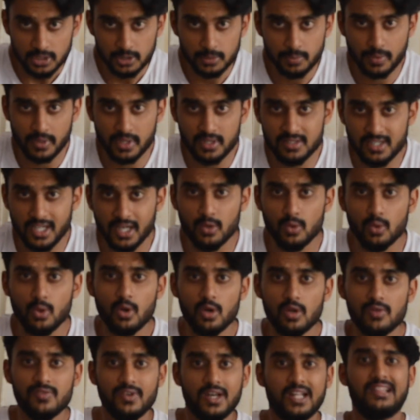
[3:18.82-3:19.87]
sprints. I do a
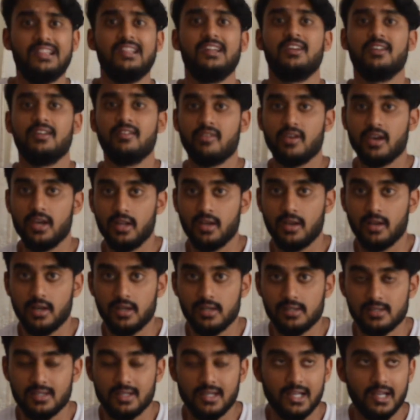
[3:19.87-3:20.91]
lot of athletic training,
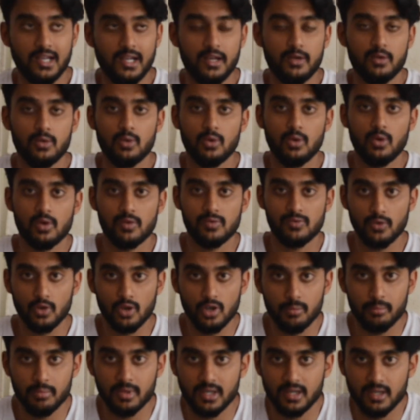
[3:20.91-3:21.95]
guys. Like I do a lot of
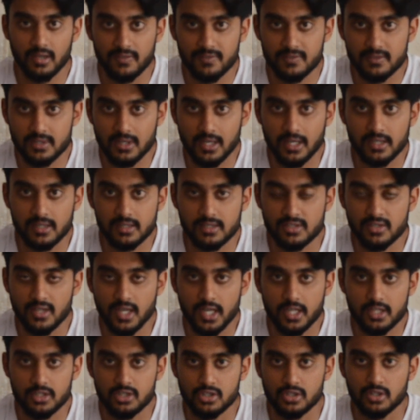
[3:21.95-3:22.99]
Olympic lifts, like
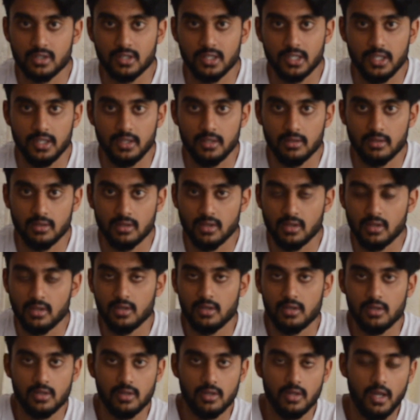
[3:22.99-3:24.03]
snatch, clean,
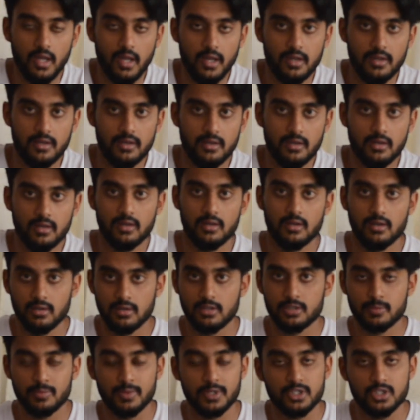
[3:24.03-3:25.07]
and uh,
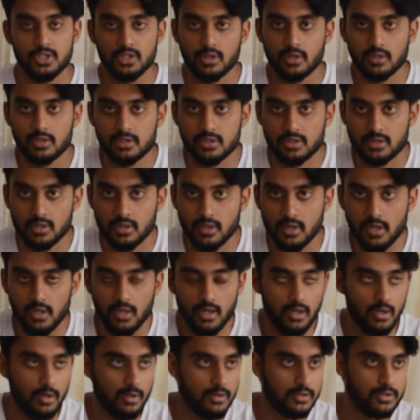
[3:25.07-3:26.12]
split jerks.
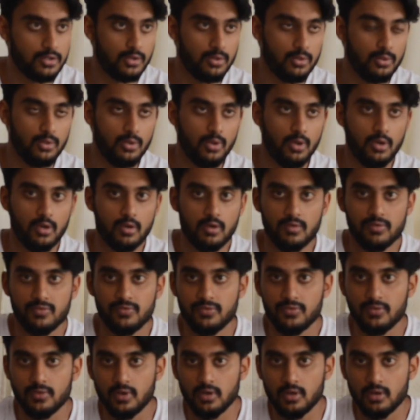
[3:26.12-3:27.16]
I also do a lot of
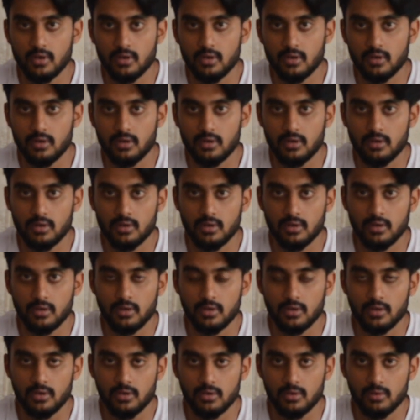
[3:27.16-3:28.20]

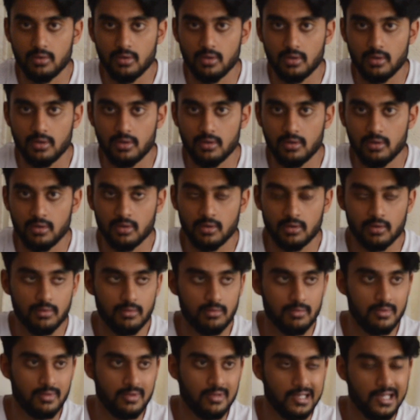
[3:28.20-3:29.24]
uh, you know
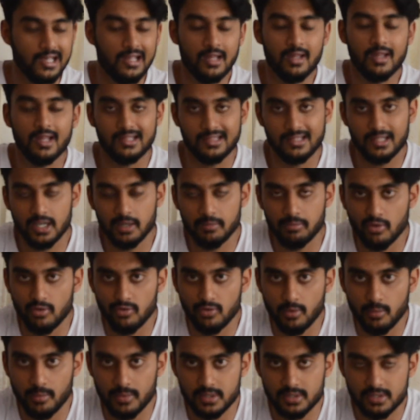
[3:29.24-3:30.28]
uh, athletic
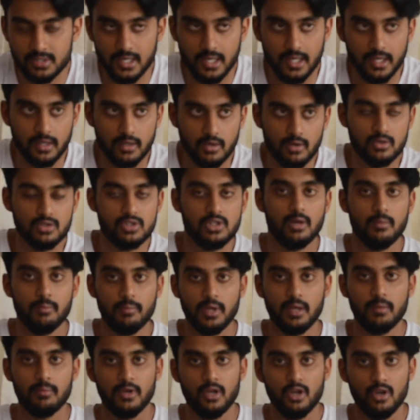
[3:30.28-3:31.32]
performance, like you know
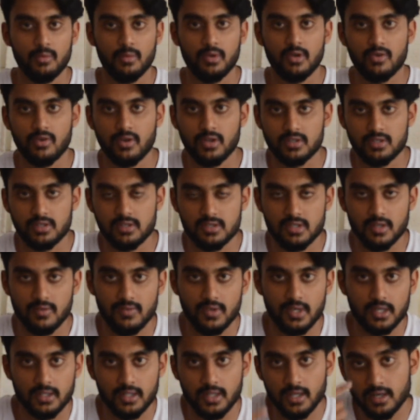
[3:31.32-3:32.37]
jumping, plyometrics, and stuff
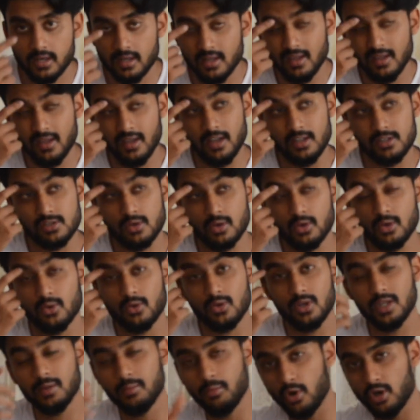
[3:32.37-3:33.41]
like that. It's not
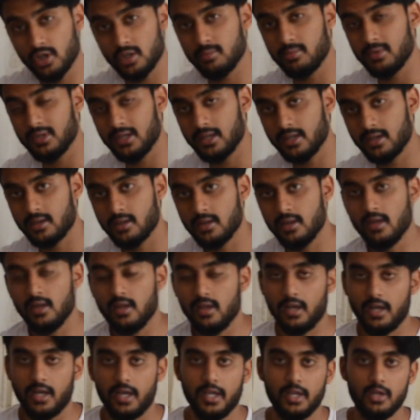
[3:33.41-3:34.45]
only bodybuilding.
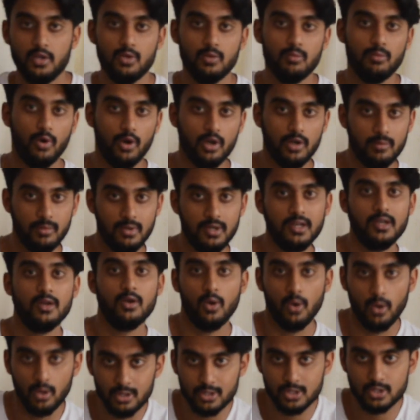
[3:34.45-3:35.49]
I do bodybuilding
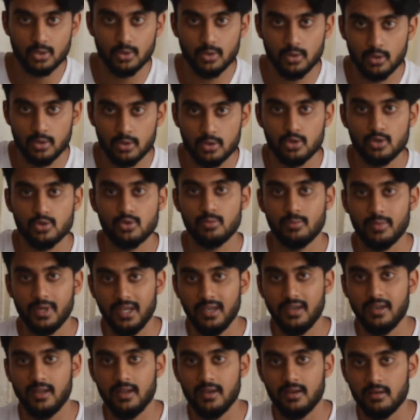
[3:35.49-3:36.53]
also to
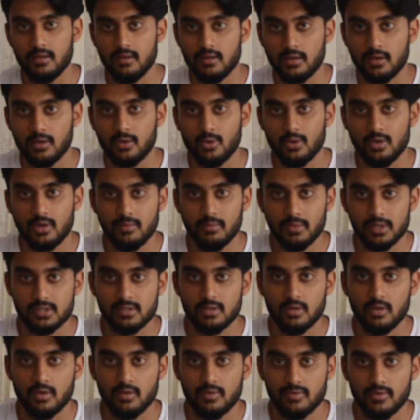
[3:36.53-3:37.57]
maintain a good
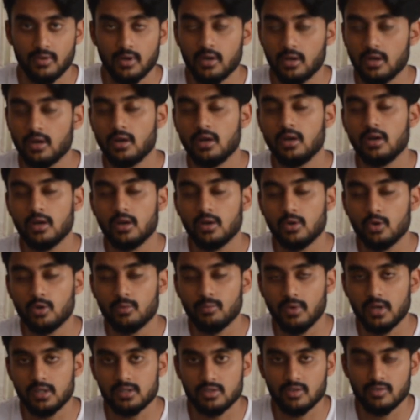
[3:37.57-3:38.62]
muscle of uh, a good
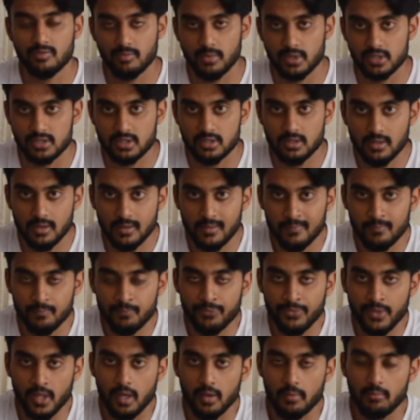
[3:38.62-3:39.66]
mass of muscle.
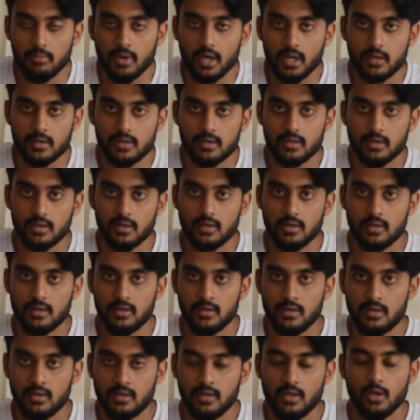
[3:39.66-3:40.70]
But
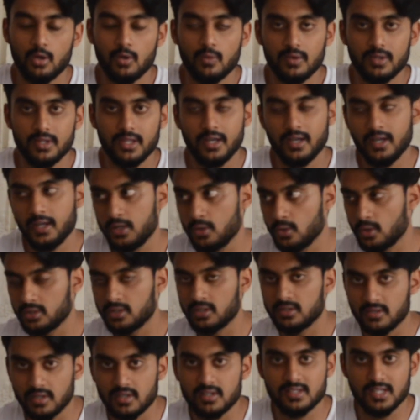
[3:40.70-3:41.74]
uh, along with that, I do
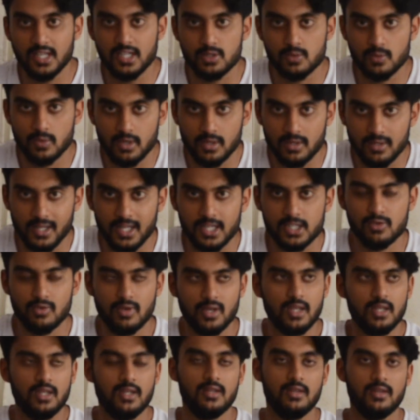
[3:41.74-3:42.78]
other things as well. That's
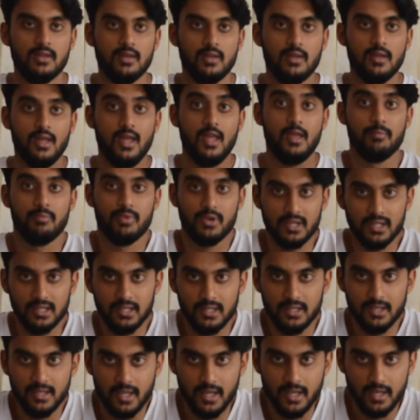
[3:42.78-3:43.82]
why I'm pretty
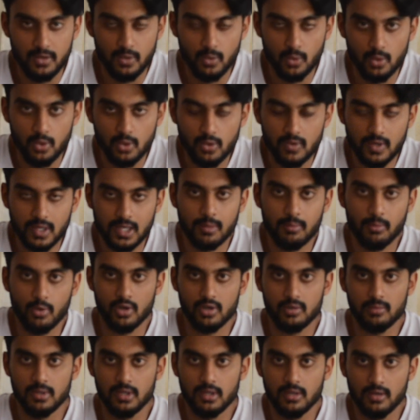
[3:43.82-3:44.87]
lean. I don't look like a
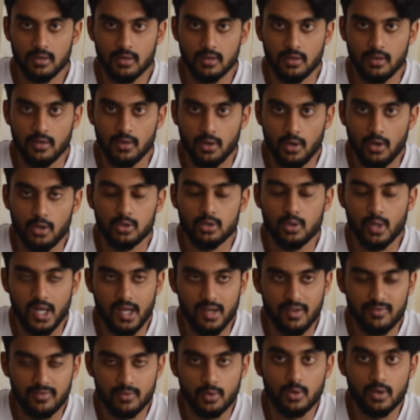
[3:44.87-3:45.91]
bodybuilder, although I
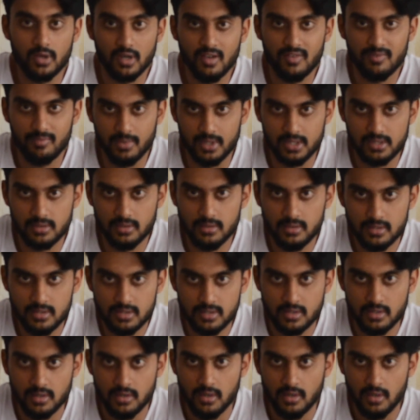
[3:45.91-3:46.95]
have good enough muscles.
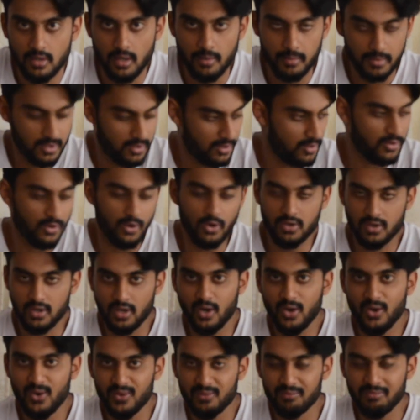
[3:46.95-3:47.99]
I mean, not
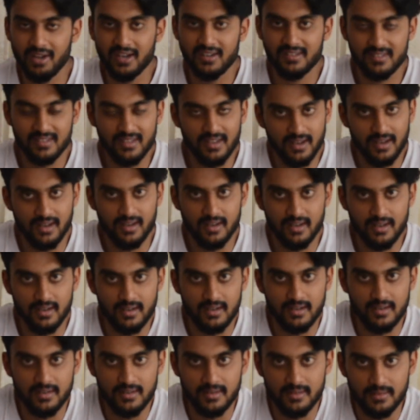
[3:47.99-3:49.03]
now, but yeah,
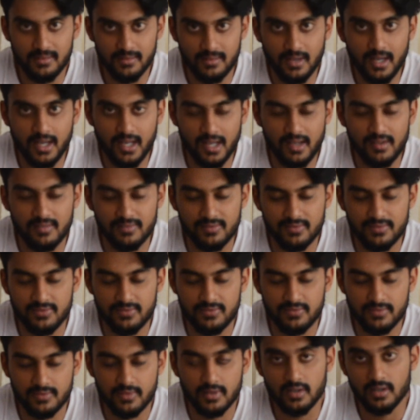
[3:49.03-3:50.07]
uh, I have
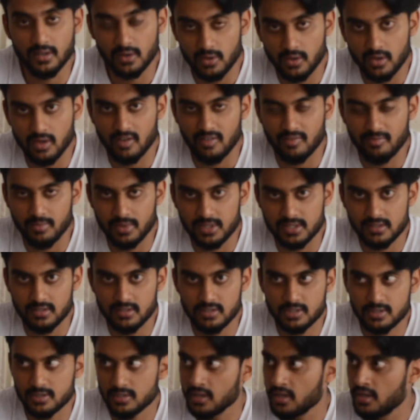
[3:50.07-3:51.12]
uh, good enough
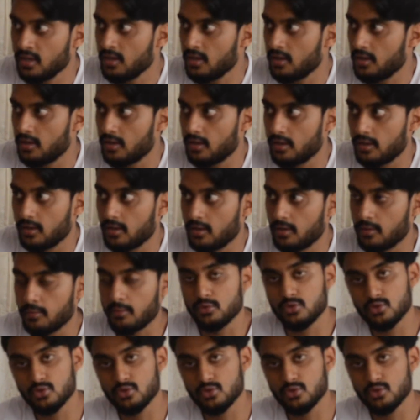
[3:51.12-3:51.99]
muscles. Uh,